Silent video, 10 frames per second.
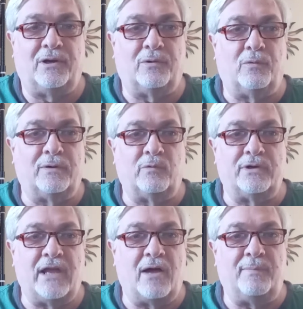what
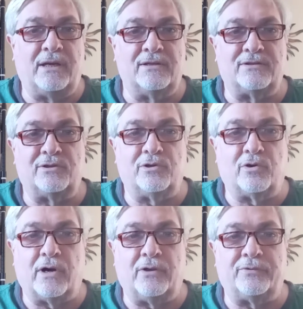would now be considered
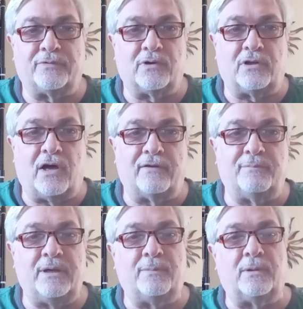grails for a lot
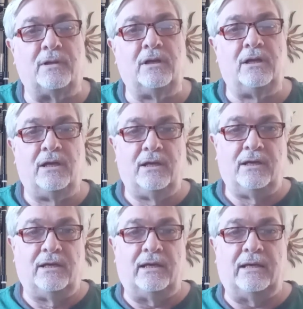of people,
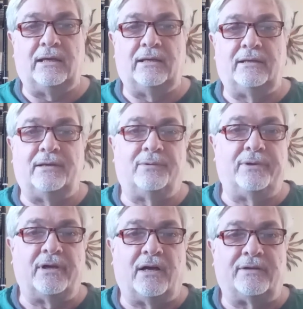and they
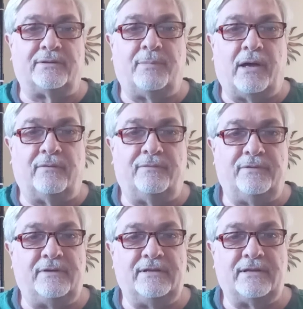only cost about
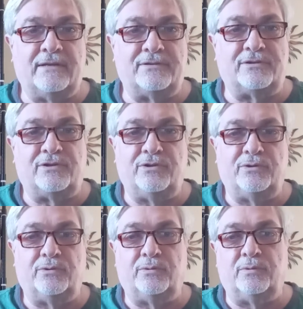50 cents
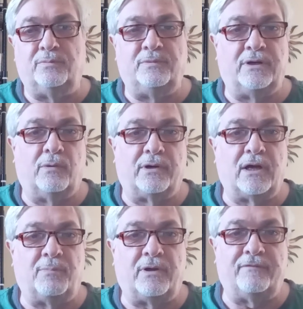to a
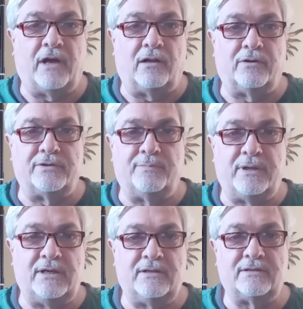couple of dollars a
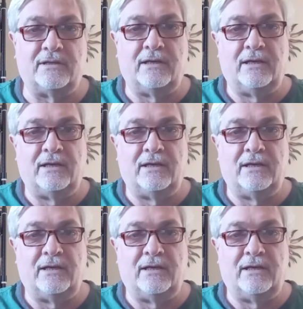piece.